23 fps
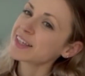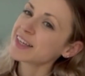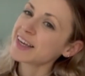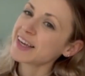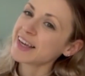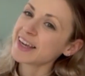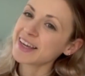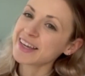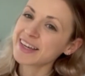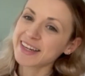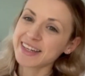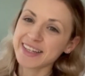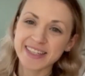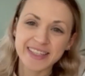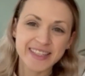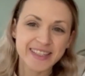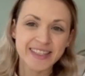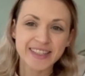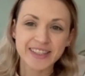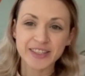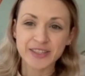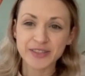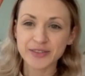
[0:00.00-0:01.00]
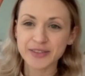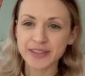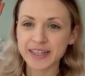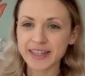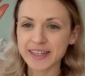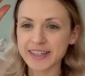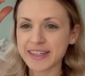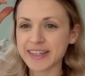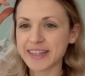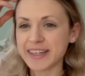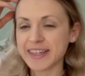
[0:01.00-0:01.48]
Hey guys,
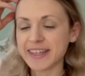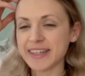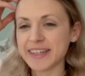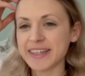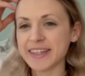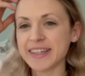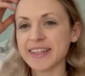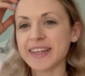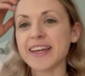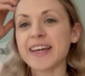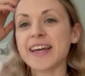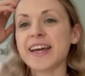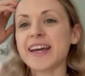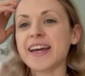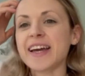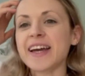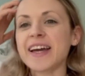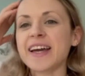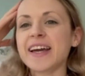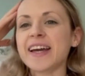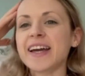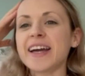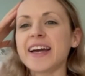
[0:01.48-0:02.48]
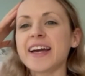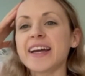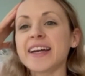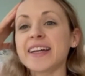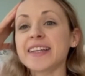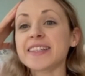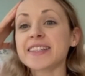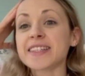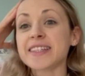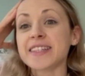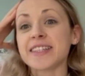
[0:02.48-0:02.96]
Lena here,
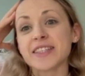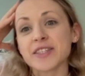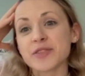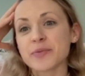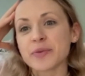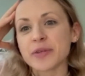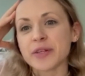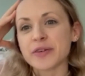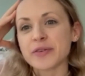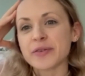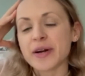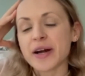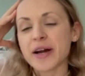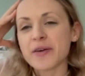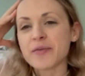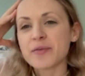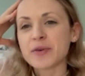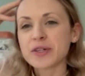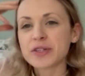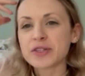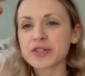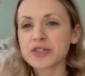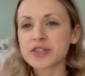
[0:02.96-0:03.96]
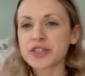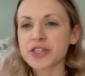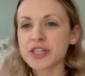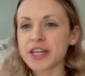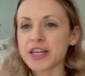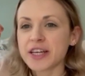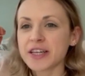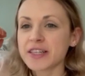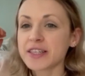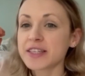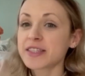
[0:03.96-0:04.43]
and in this video I want to
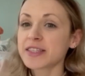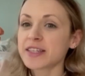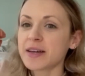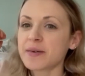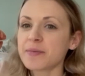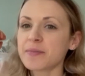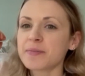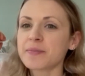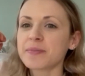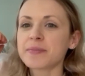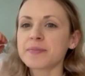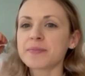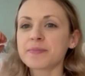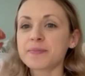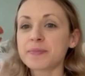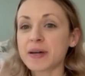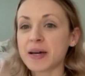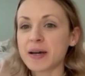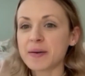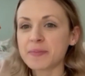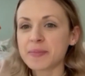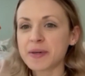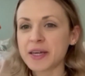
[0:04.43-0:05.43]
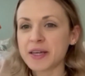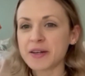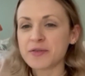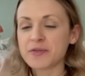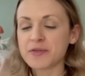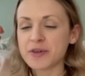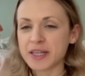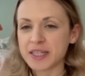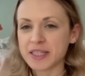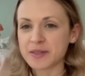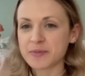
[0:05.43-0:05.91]
share some pumpkin
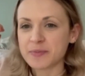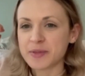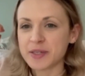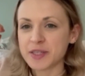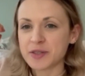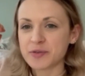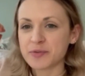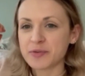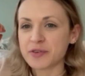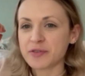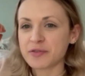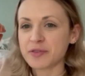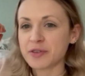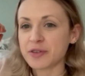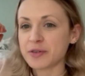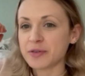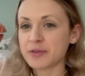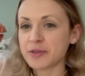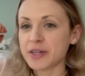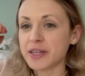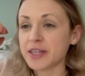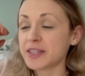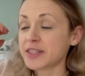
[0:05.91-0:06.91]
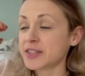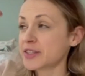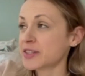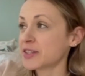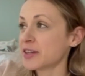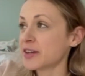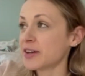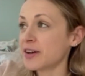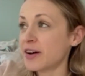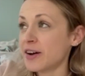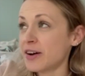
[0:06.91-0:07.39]
recipes with you. It's
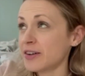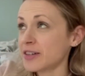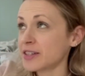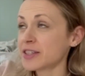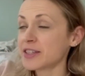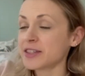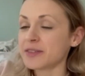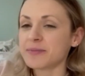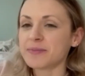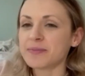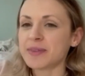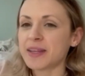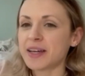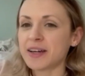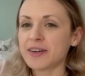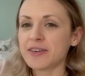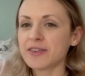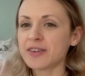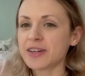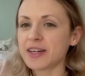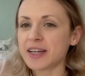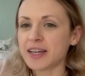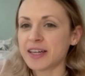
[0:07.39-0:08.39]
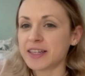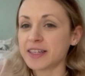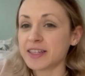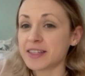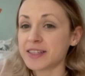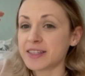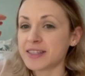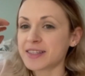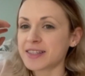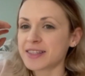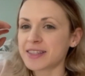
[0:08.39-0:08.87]
autumn now and
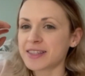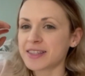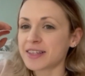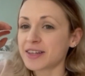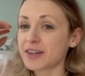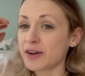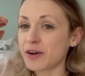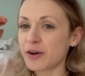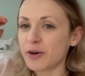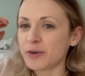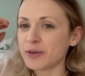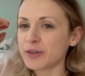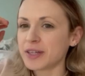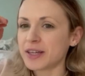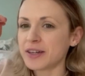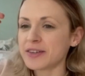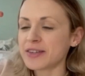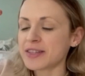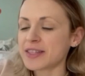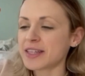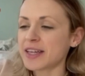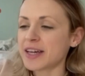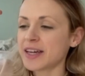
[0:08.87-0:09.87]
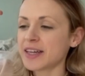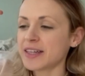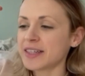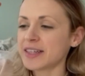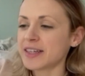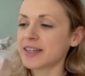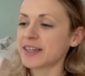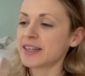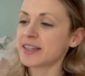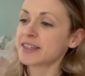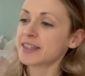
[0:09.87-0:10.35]
it's cold outside
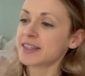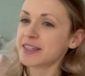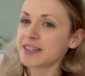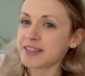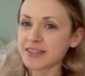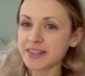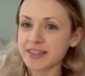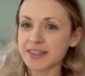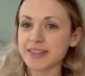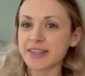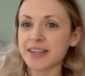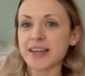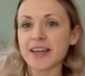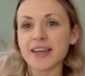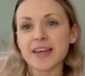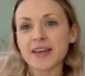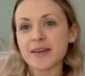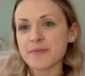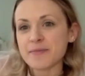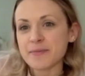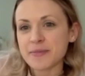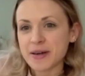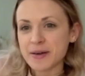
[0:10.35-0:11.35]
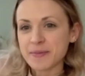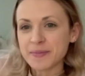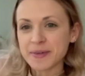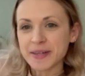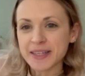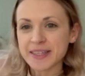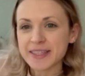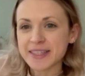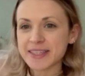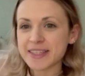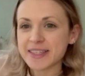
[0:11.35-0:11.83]
and it's
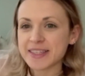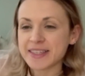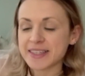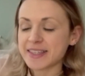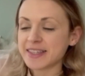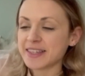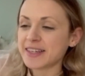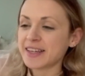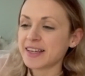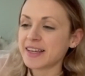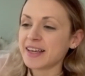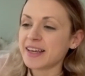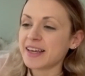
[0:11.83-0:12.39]
pumpkin season.